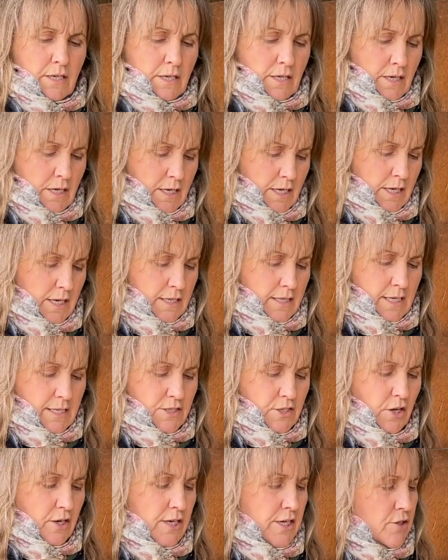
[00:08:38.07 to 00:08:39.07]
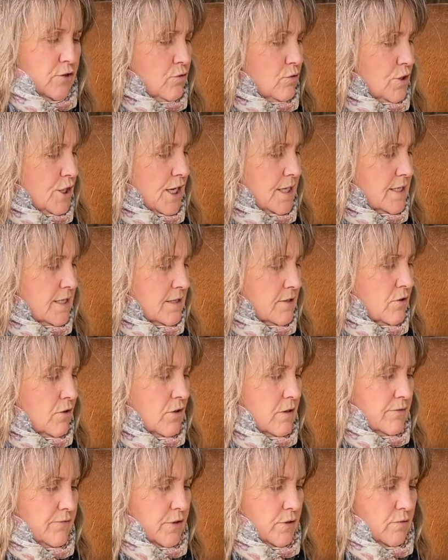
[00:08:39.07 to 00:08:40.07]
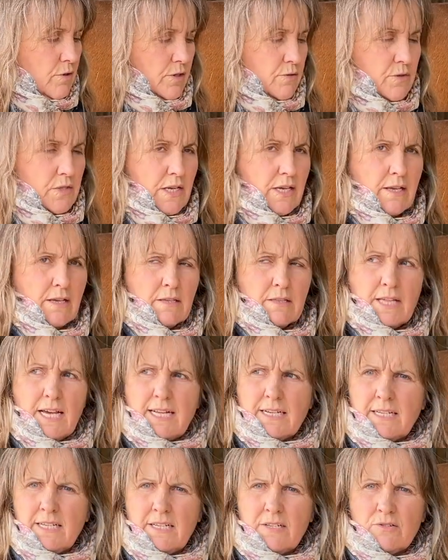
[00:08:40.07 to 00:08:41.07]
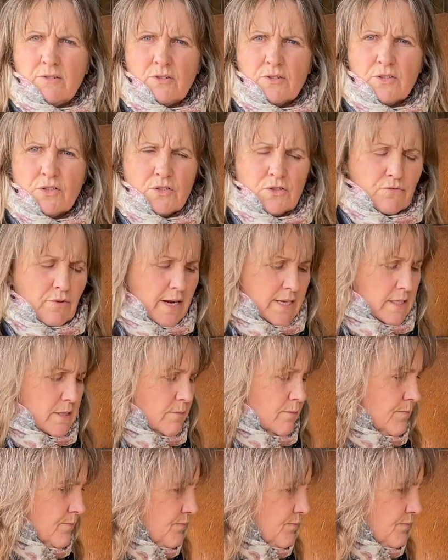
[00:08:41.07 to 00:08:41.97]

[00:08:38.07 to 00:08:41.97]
and there's certainly no chance at all of you losing that in a horse's rectum,